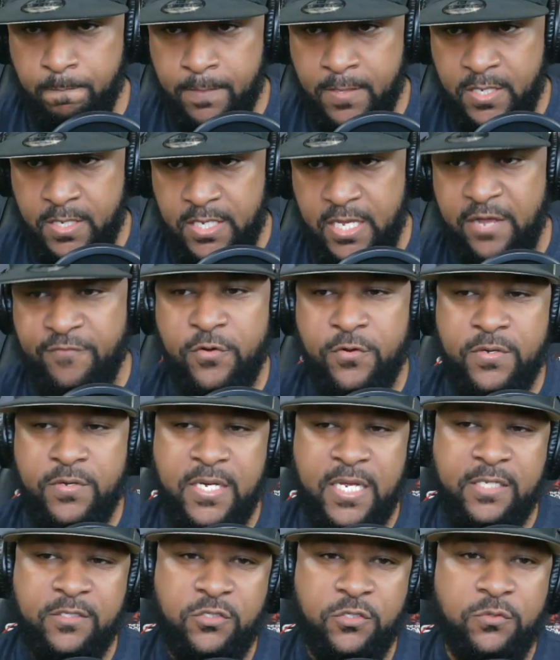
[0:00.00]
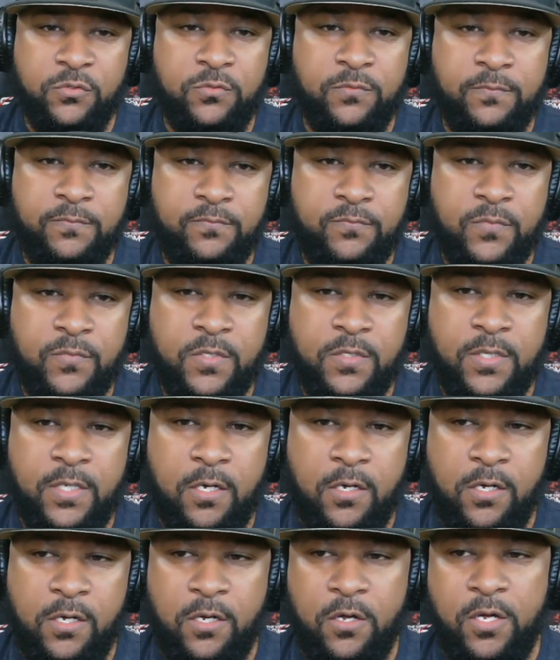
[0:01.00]
Yeah, I've heard that too.
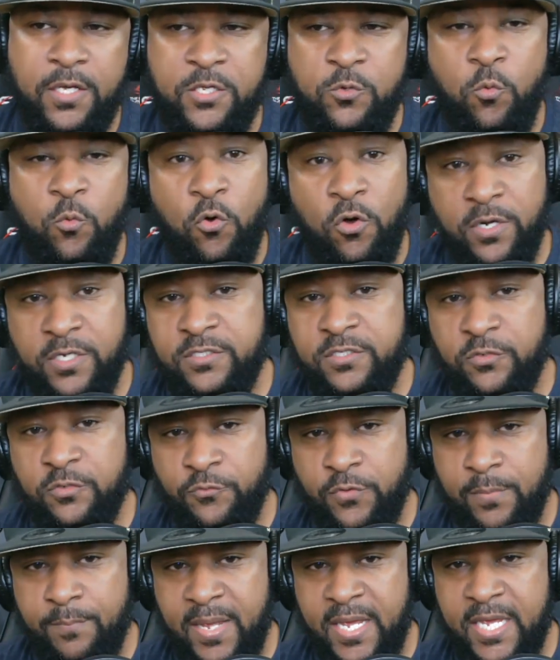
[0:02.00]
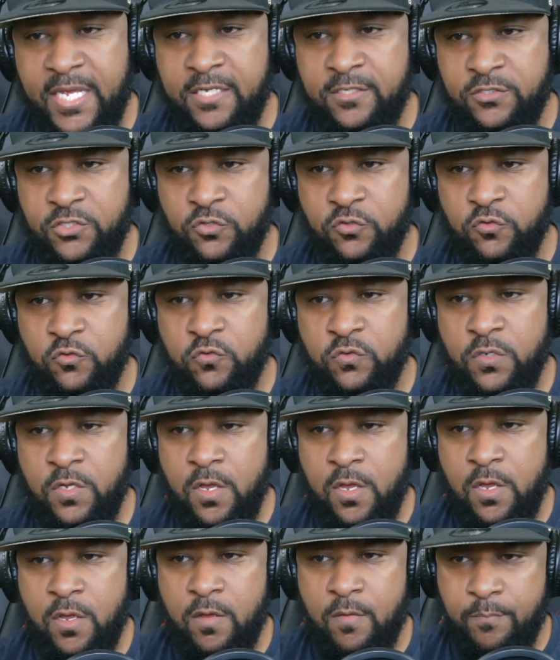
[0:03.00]
Uh, uh, he wanted to remain two,
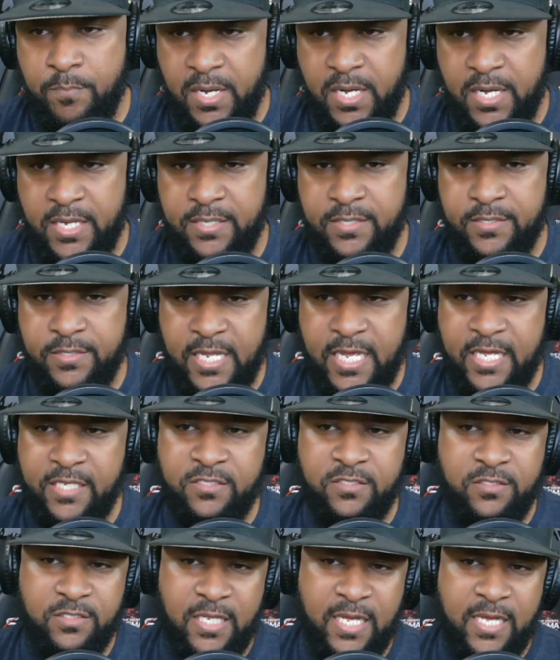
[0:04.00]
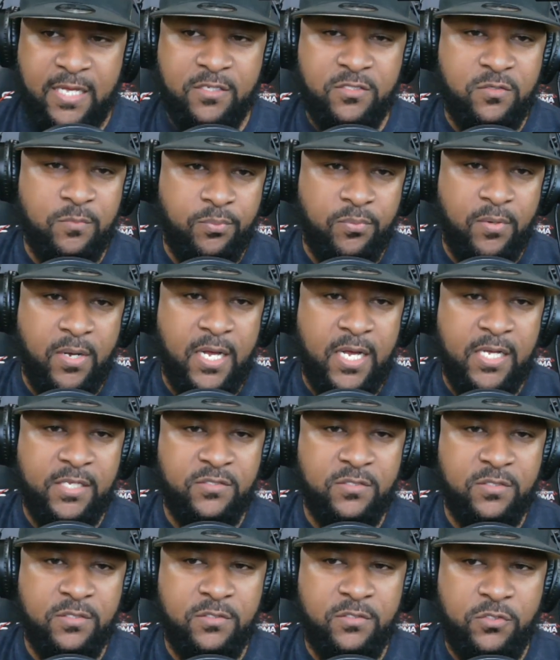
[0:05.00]
but that's not a
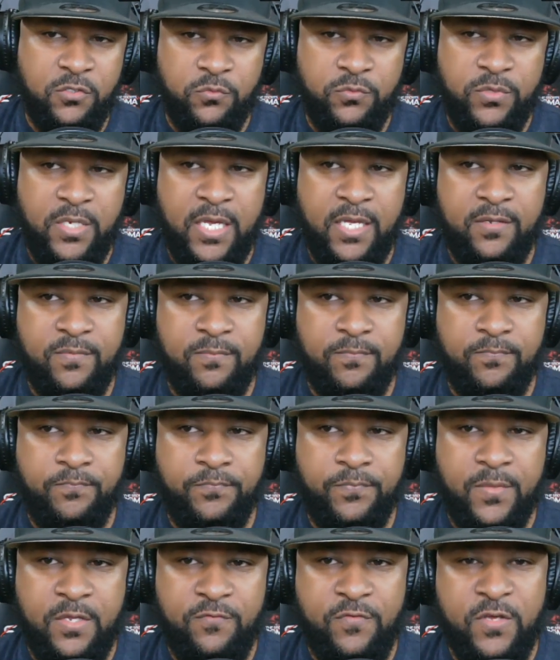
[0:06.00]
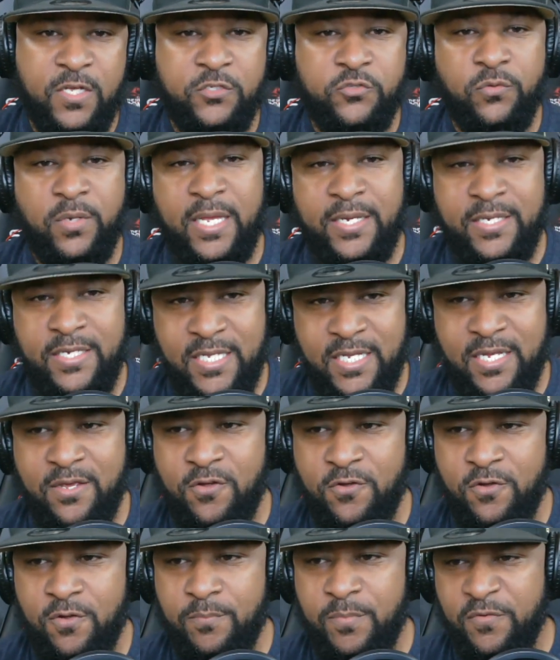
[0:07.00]
surprise to that eventually I did
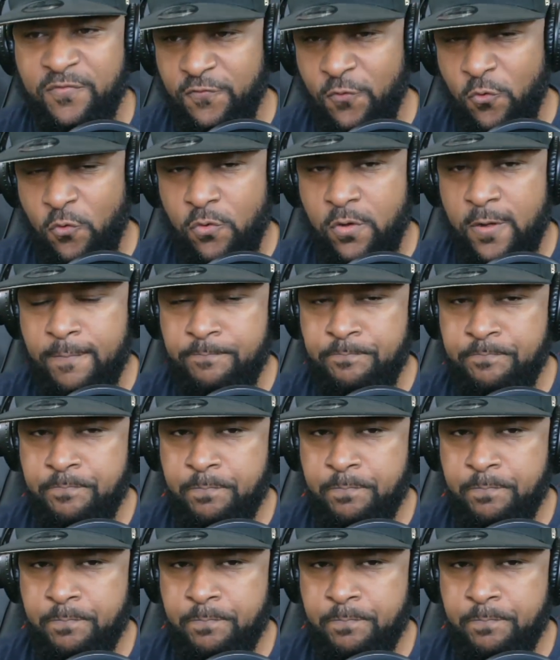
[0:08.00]
hear it before,